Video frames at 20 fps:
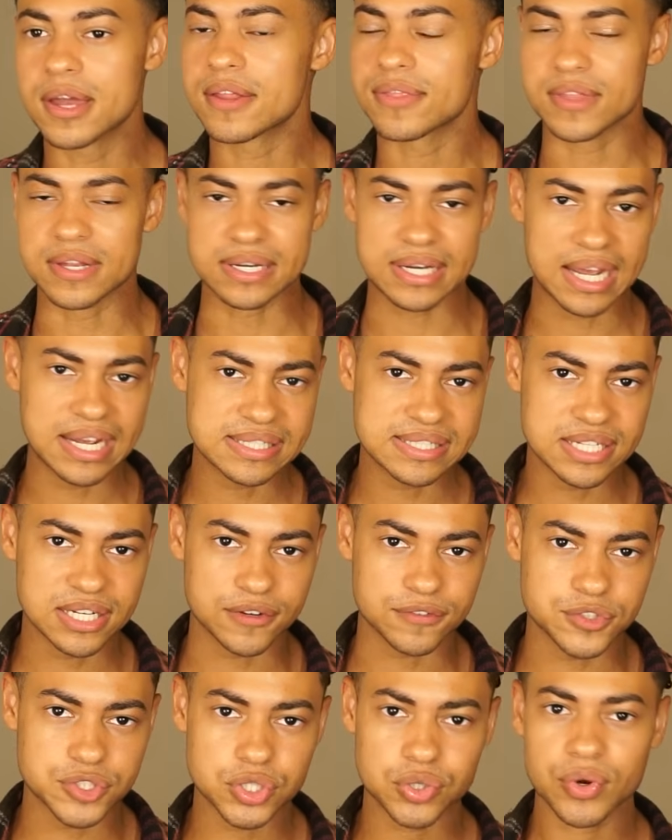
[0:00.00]
The 19
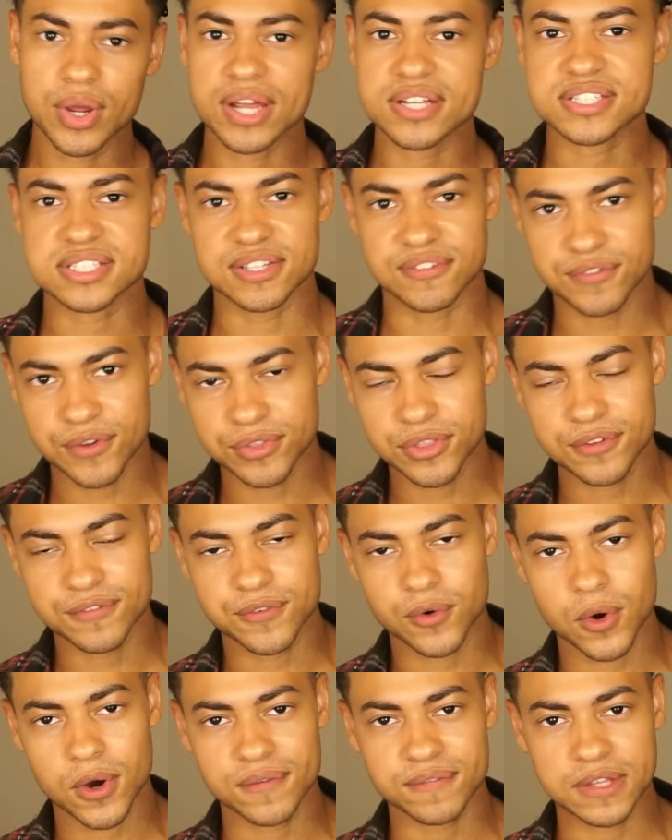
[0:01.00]
of Truex, the
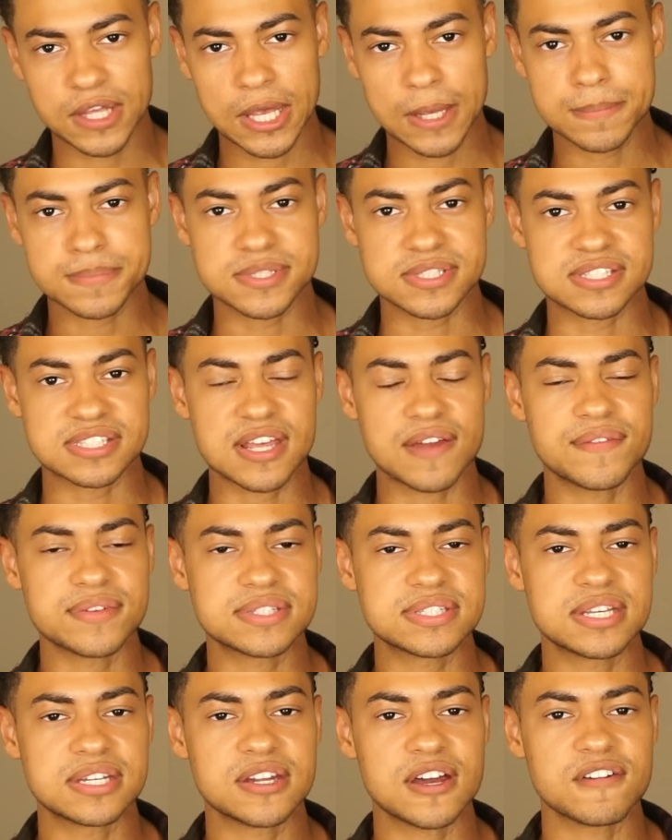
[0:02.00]
54 of Gibbs, the
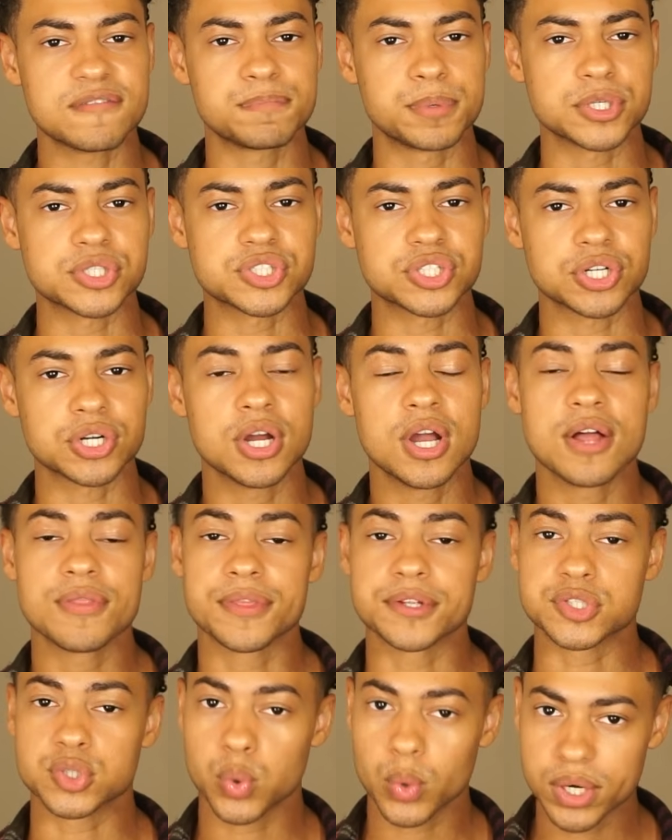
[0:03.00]
17 of Buescher,
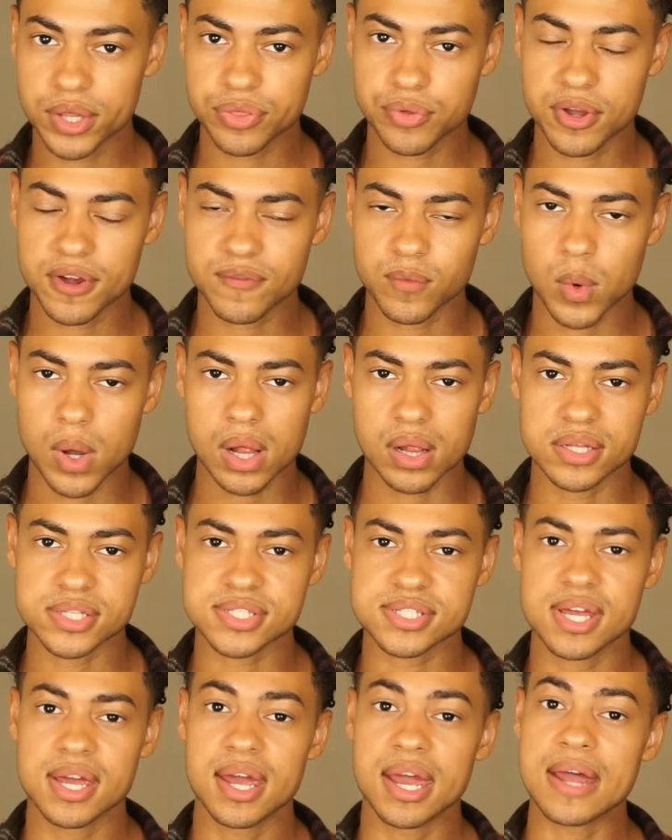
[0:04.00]
the 23 of
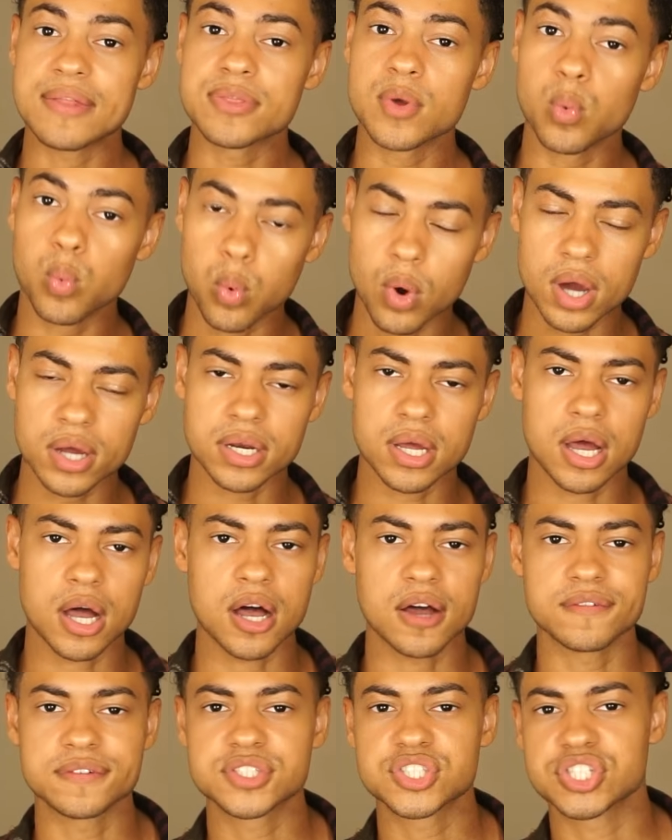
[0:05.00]
Wallace, and the 1
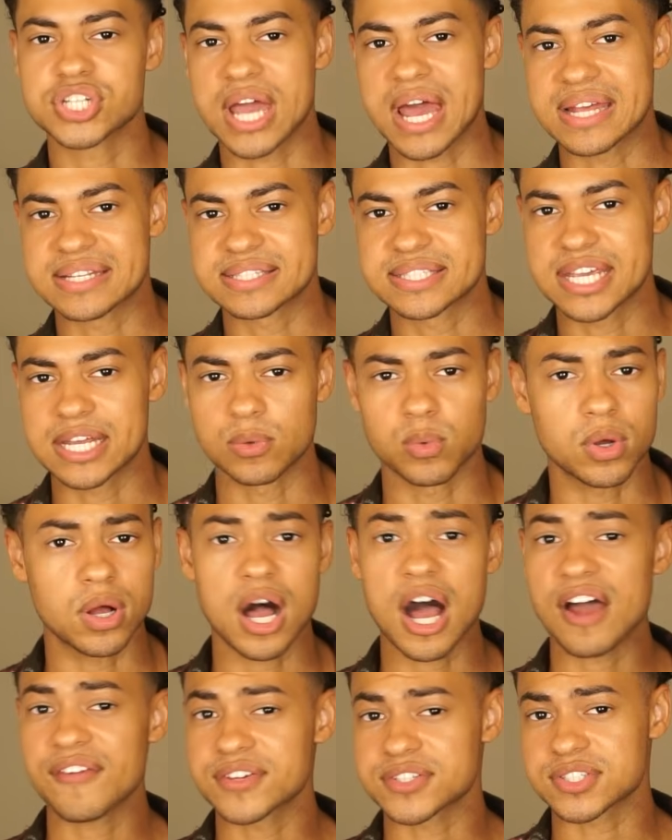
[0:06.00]
of Chastain. Well,
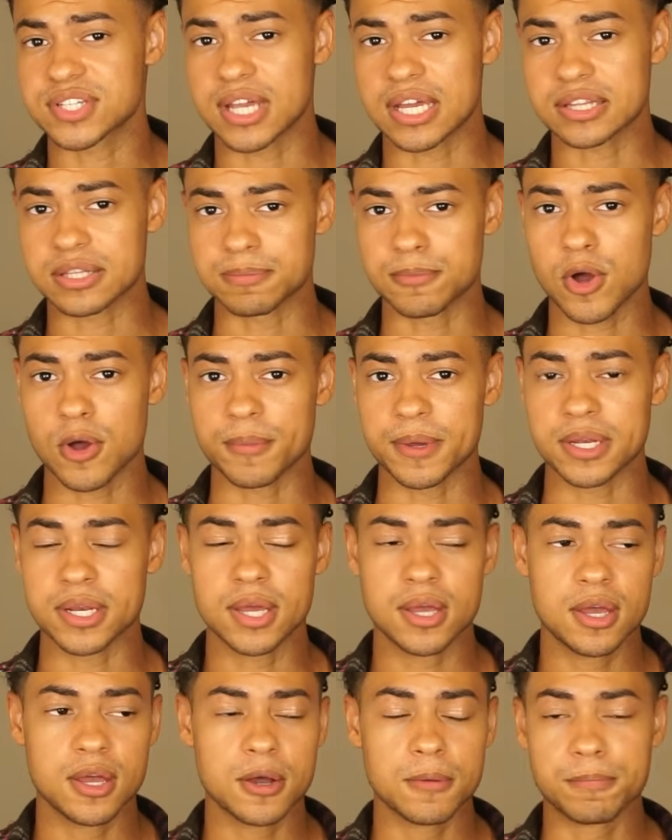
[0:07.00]
obviously, at the
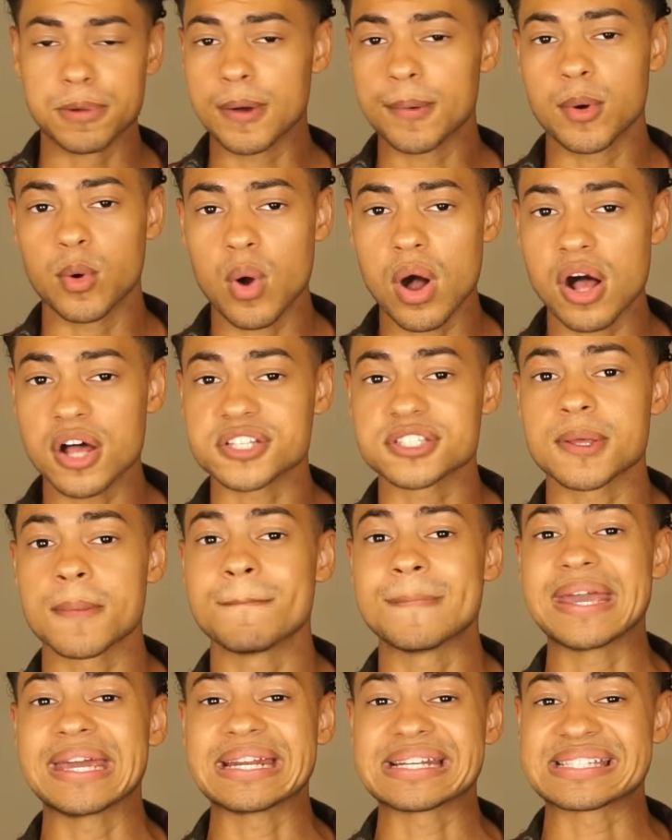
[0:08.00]
moment, Bubba Wallace
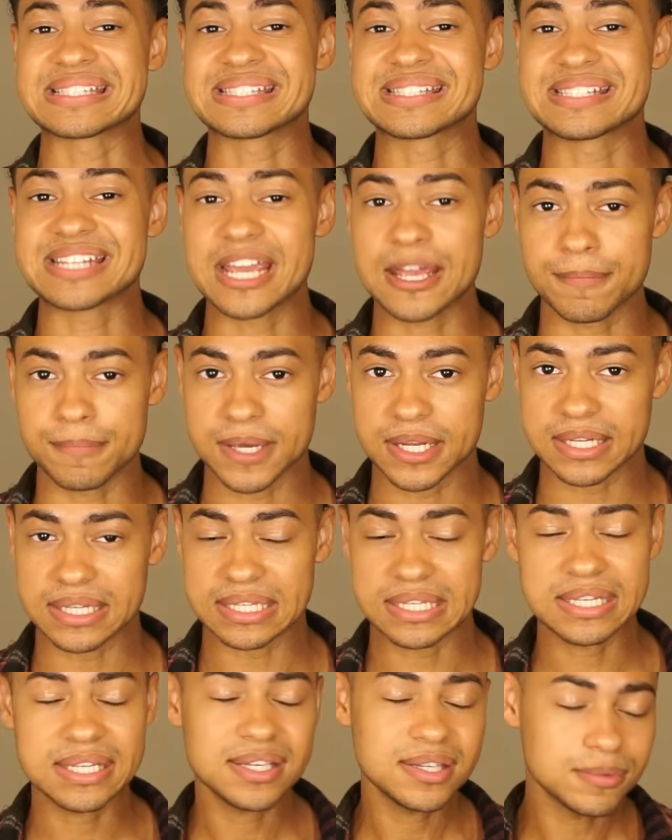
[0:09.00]
made a statement.
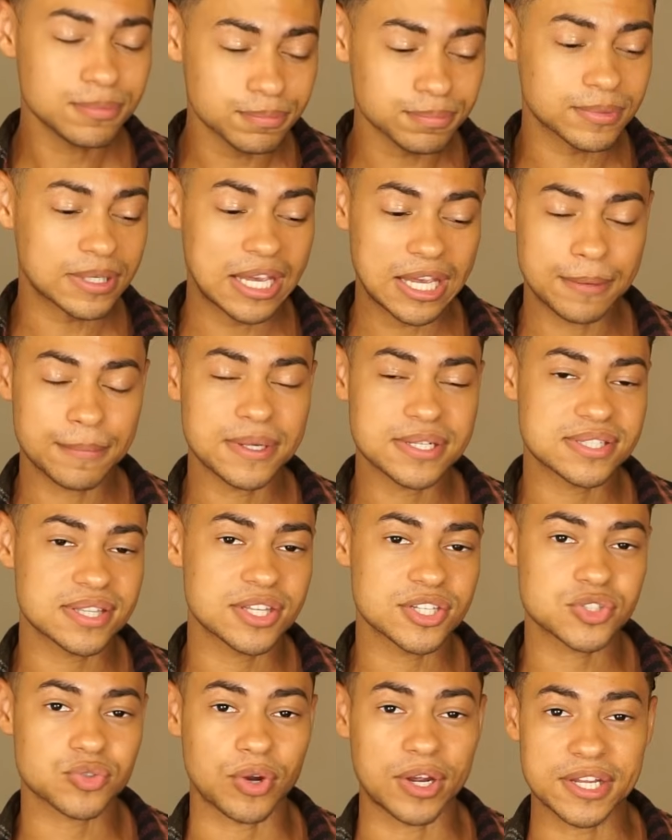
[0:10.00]
He came into
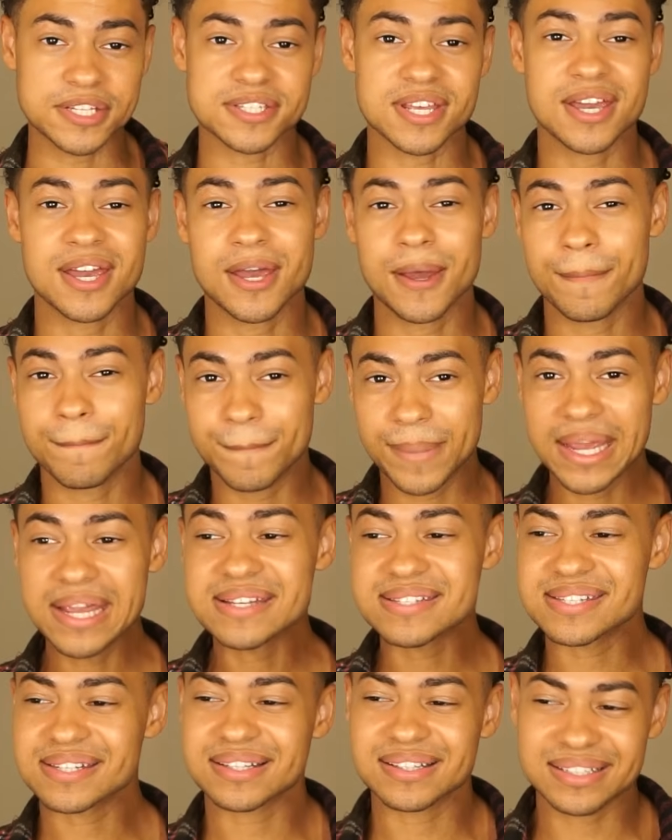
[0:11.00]
this race,
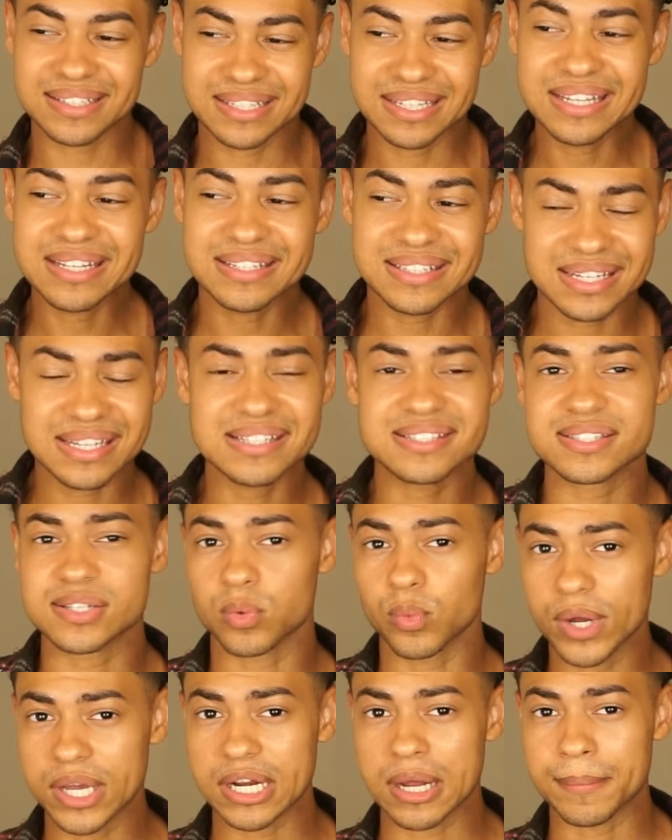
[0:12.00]
basically, he needs to
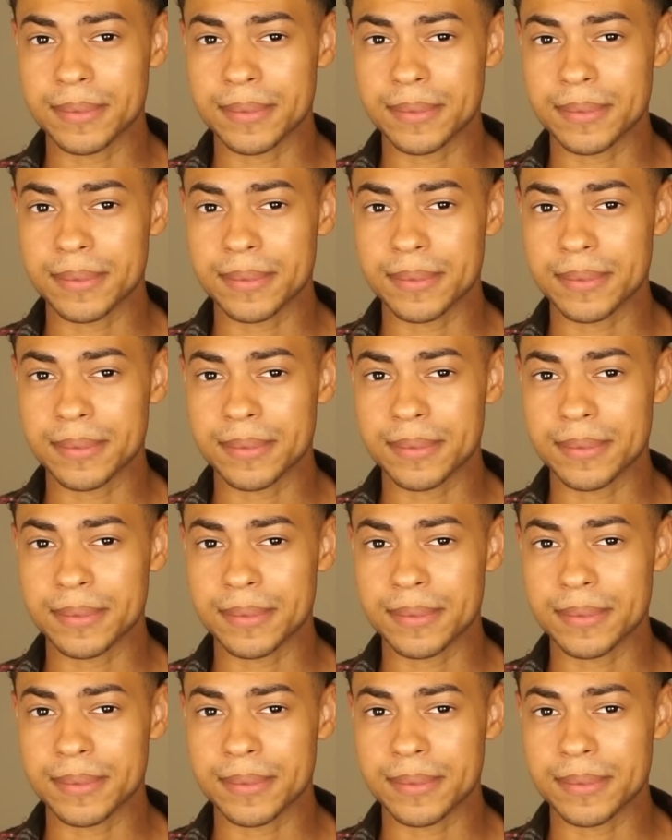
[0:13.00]
win.